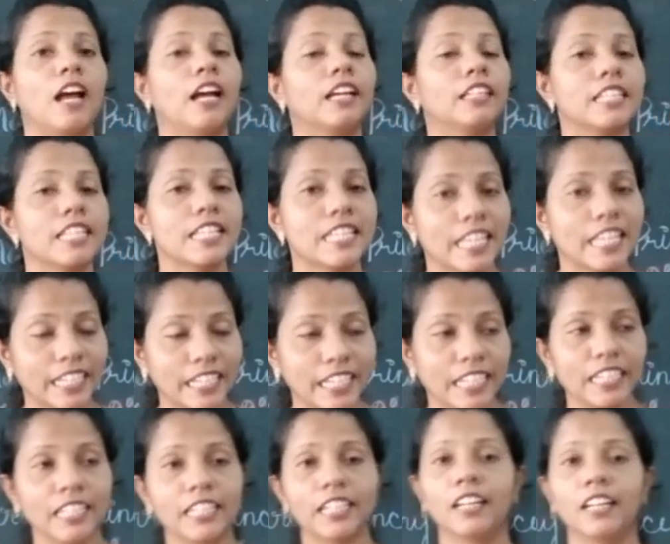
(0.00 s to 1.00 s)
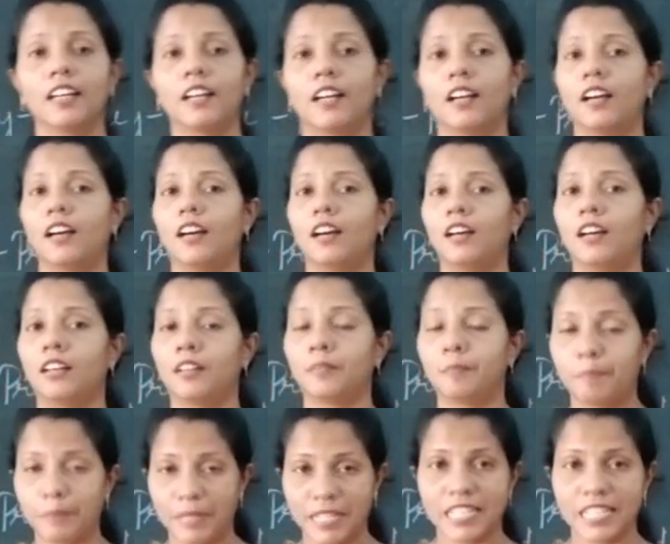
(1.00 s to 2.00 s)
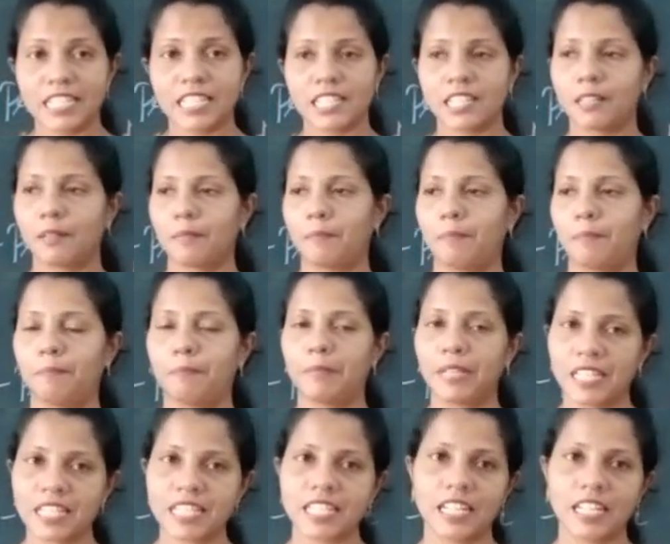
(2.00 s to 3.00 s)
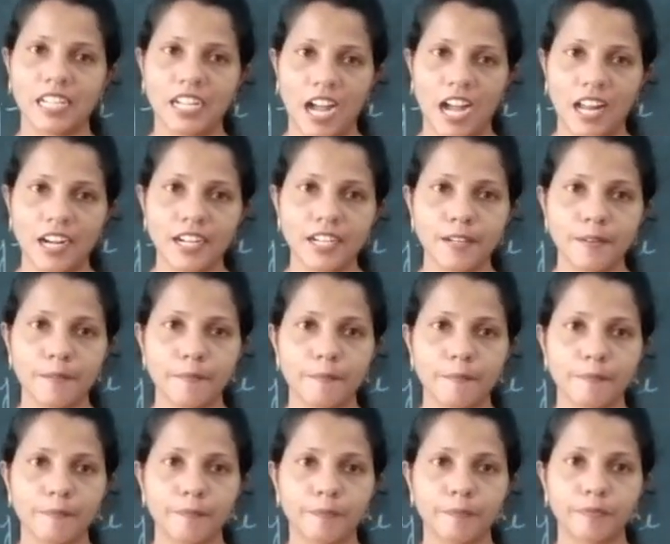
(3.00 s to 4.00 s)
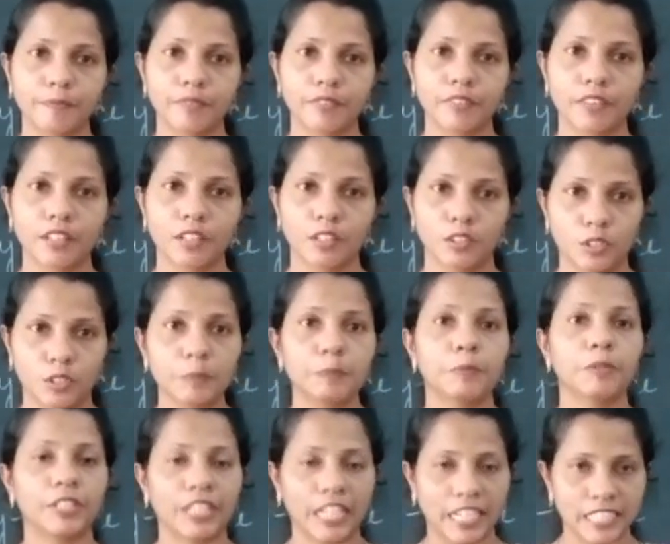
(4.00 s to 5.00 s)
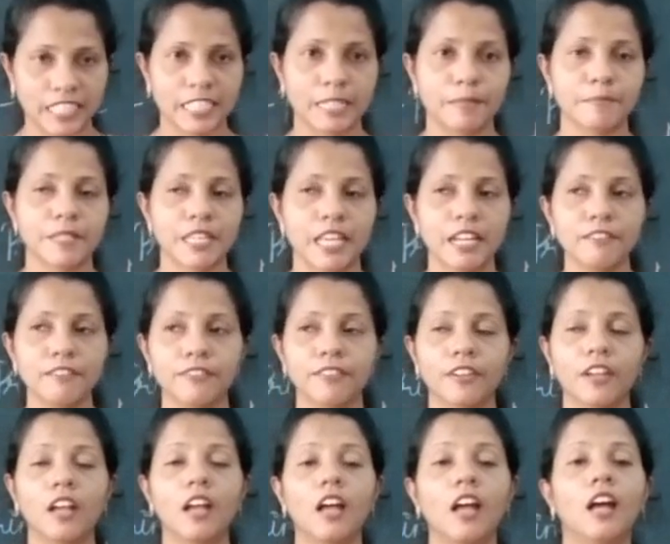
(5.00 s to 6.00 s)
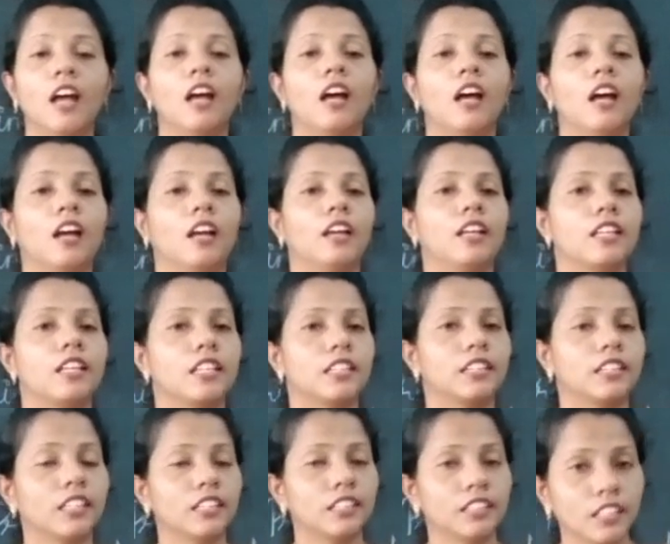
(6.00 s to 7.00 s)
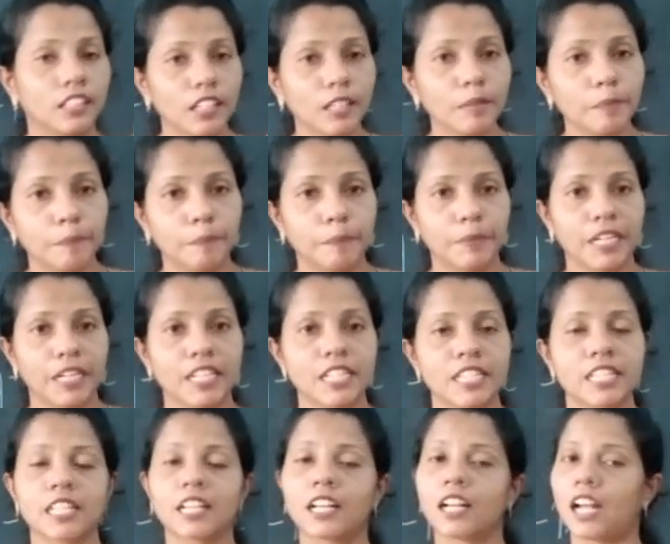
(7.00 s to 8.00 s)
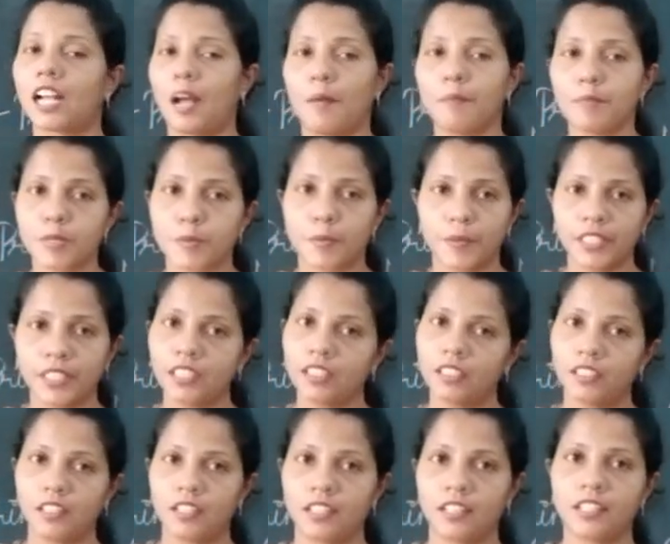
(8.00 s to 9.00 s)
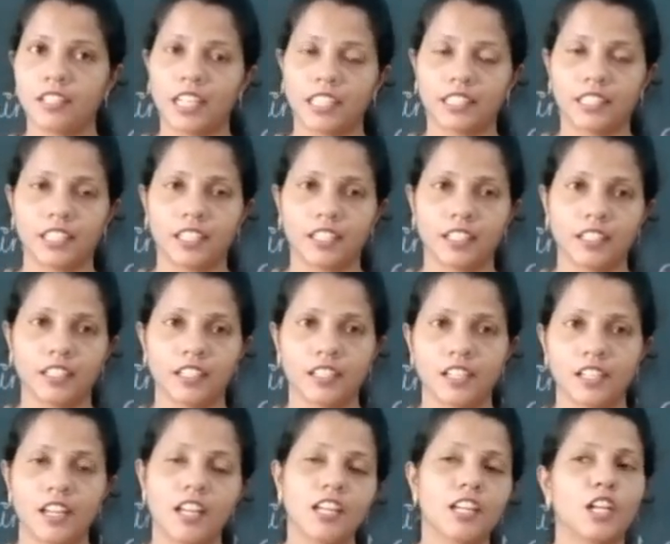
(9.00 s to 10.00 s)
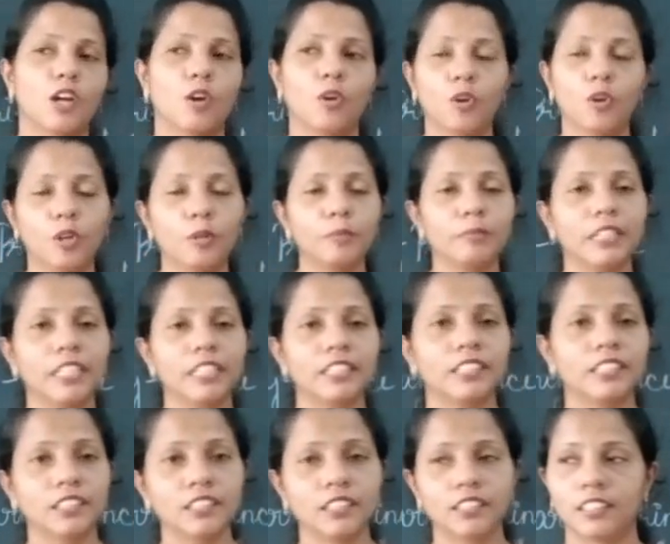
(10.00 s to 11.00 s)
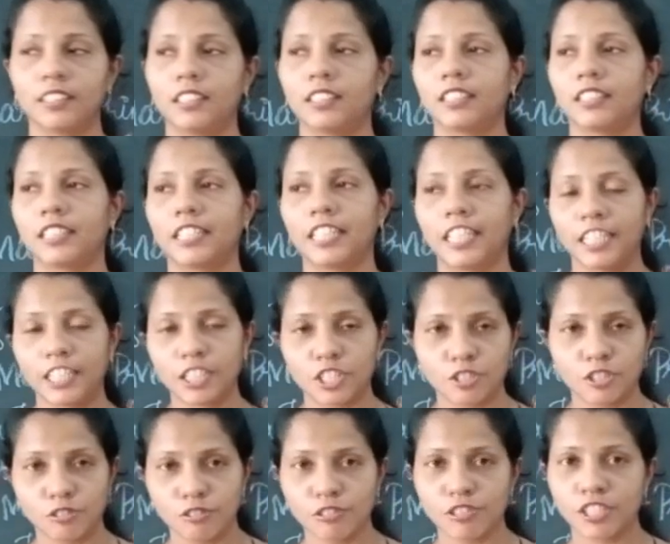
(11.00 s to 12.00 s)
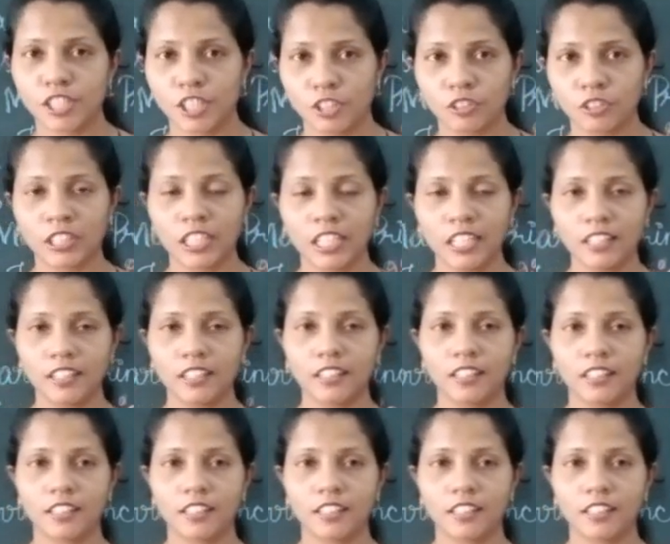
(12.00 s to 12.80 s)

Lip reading: The second prince brings a gun to protect himself. The third prince comes with nothing. Now whom did the king choose, do you think?